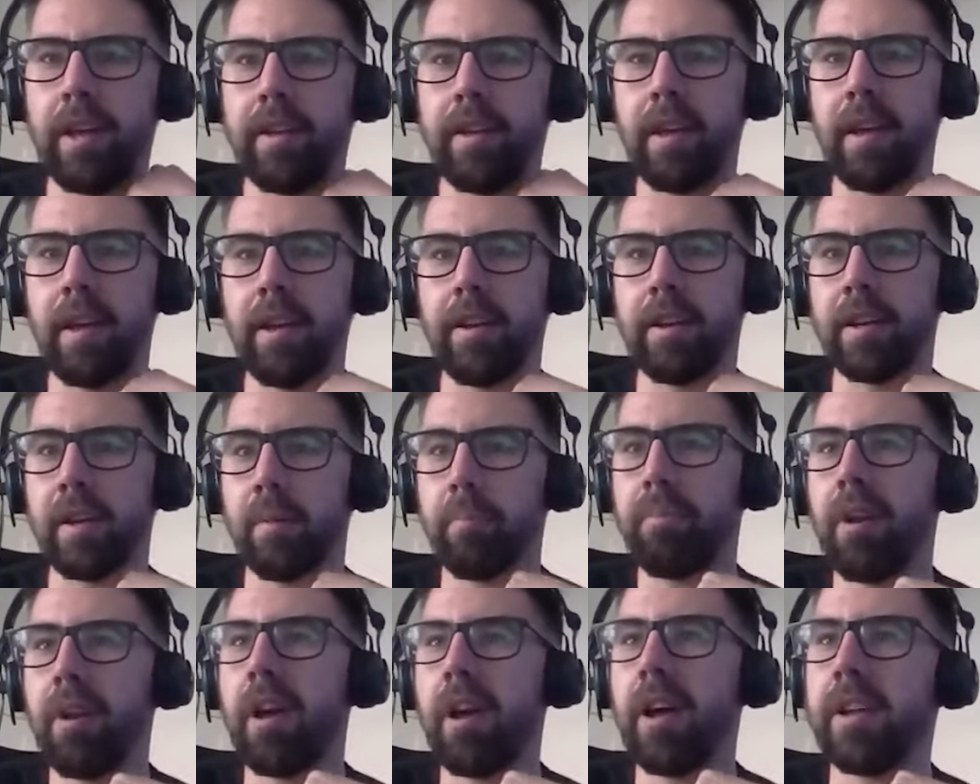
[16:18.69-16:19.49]
And
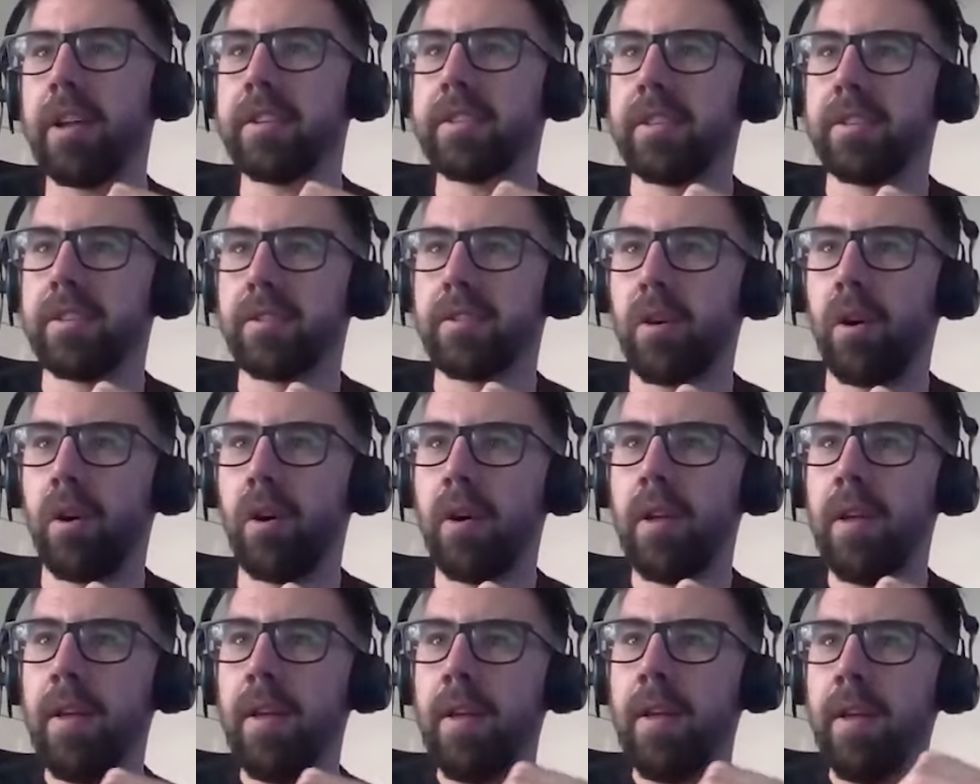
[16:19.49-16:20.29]
compliance has got
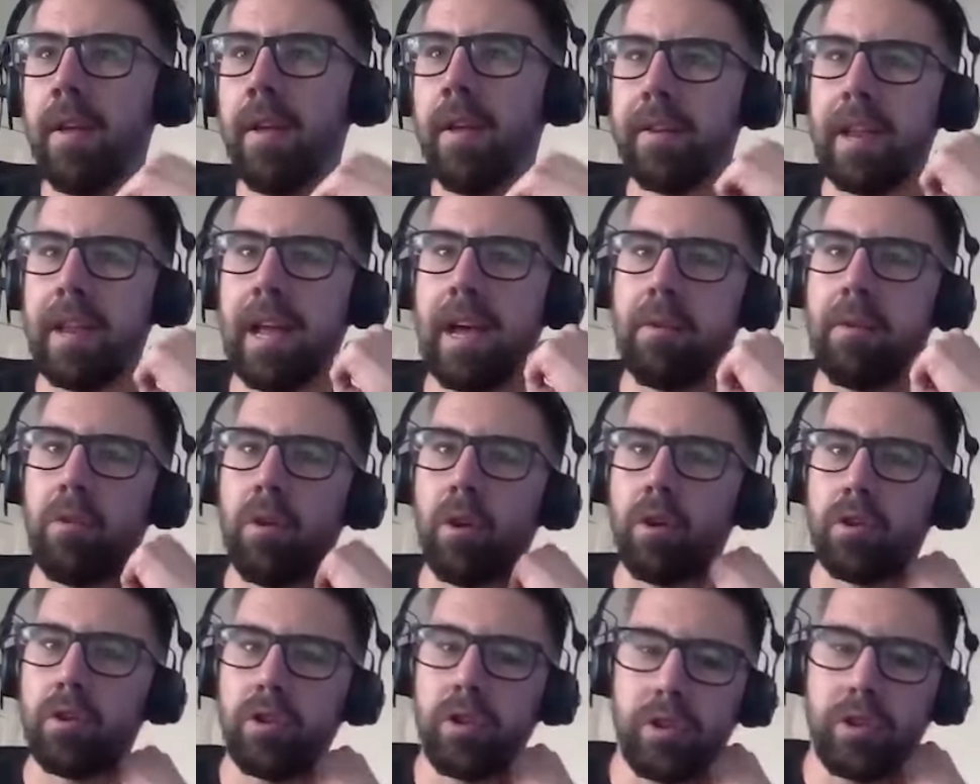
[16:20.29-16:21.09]
now
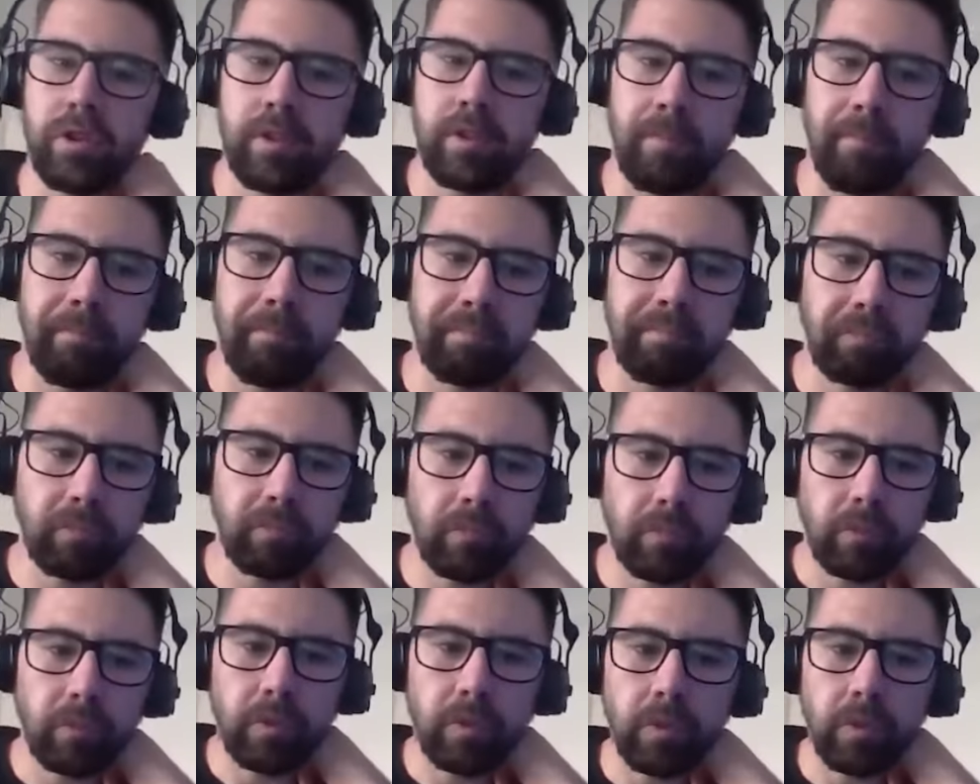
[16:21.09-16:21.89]
not just
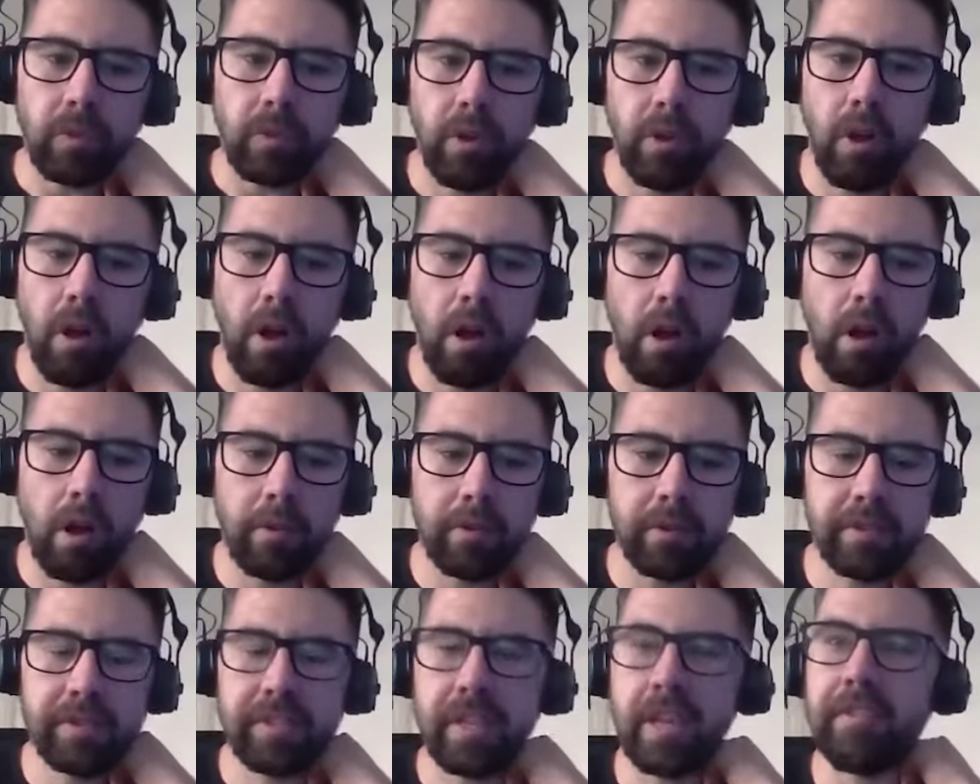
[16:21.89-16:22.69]
our
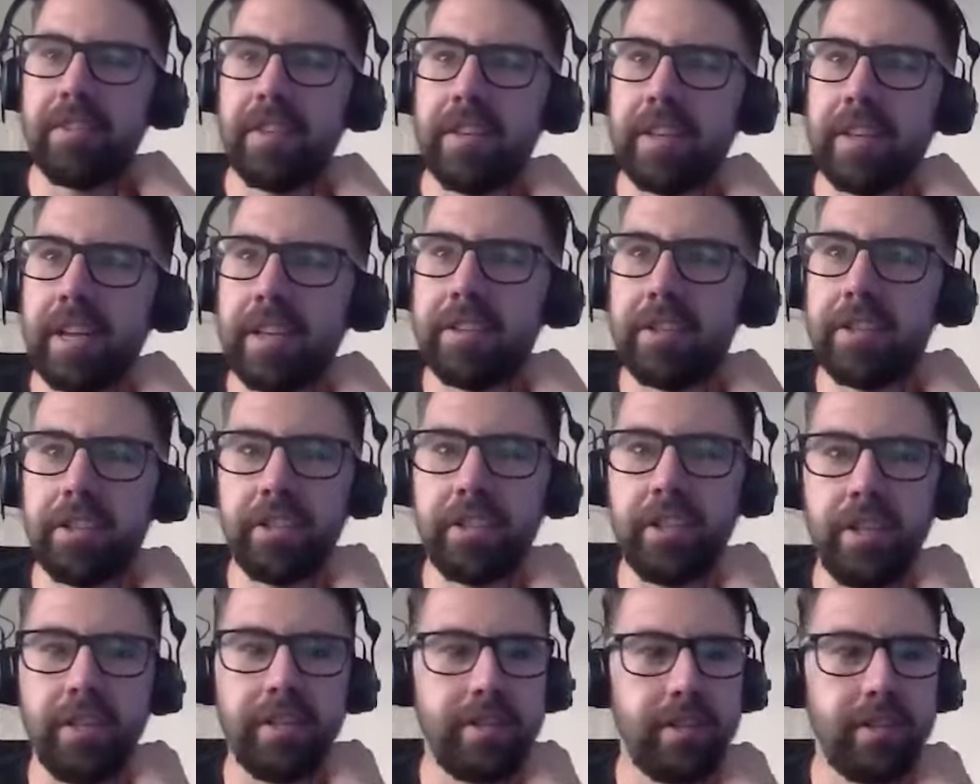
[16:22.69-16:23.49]
safety data
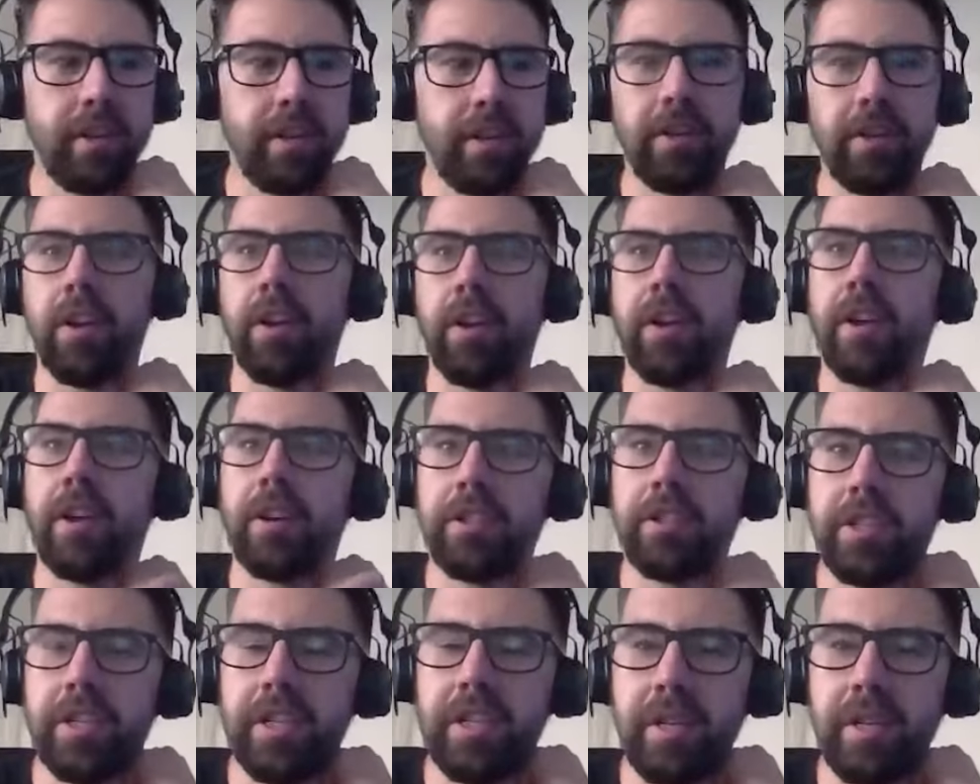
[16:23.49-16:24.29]
sheets and our, on our
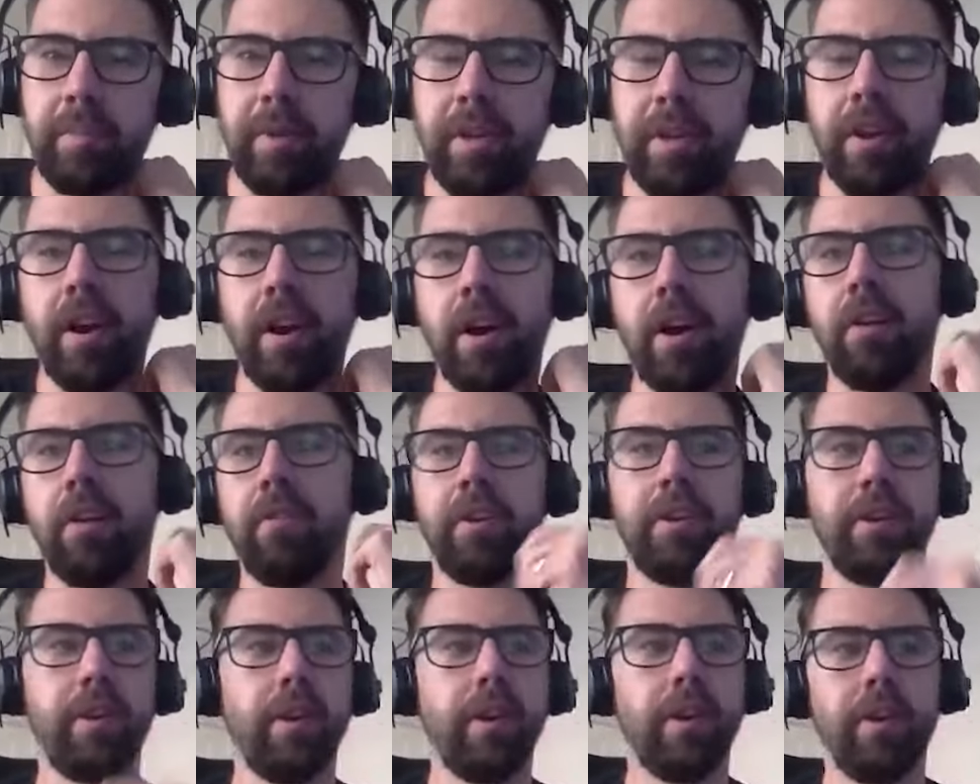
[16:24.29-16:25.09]
G D P R
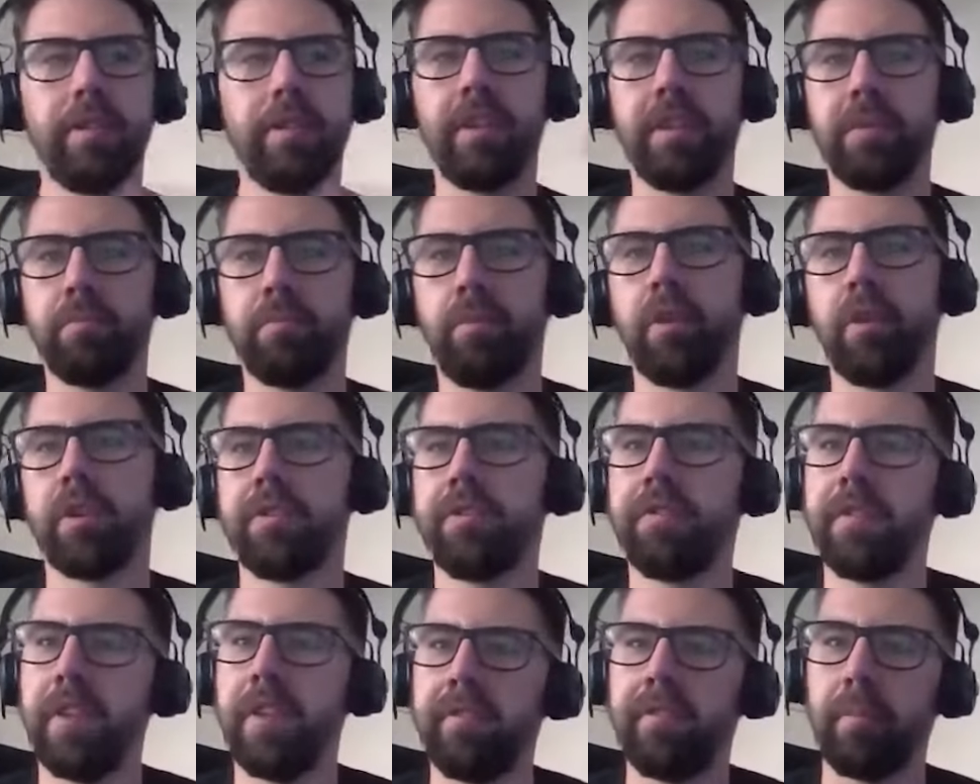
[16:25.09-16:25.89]
and are these products
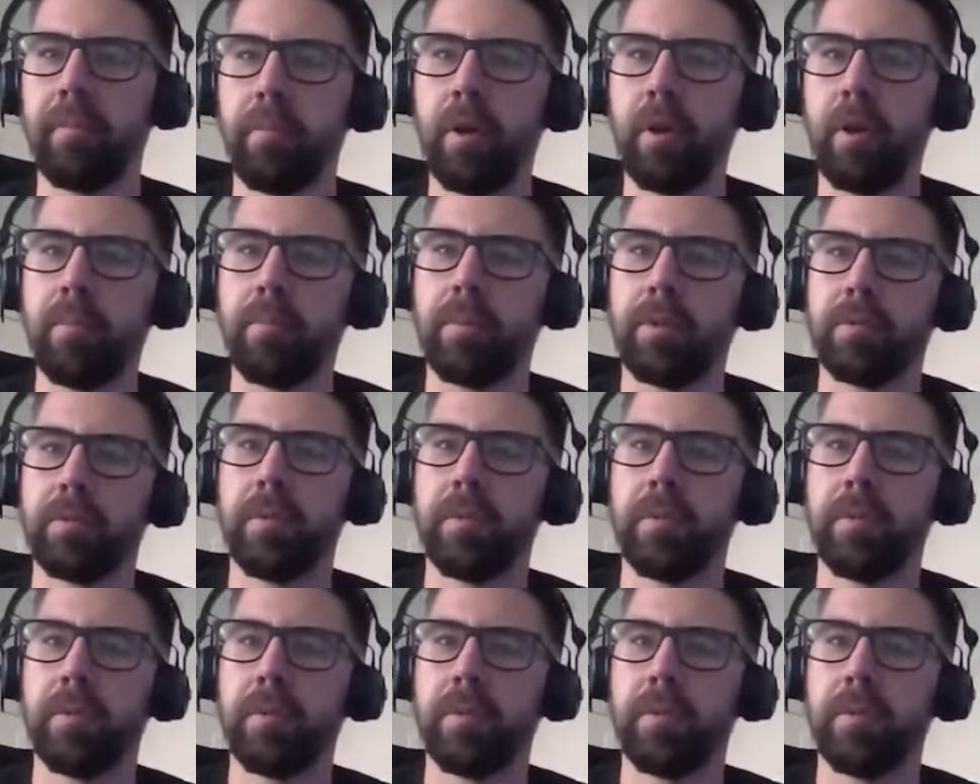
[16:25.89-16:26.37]
fit for purpose.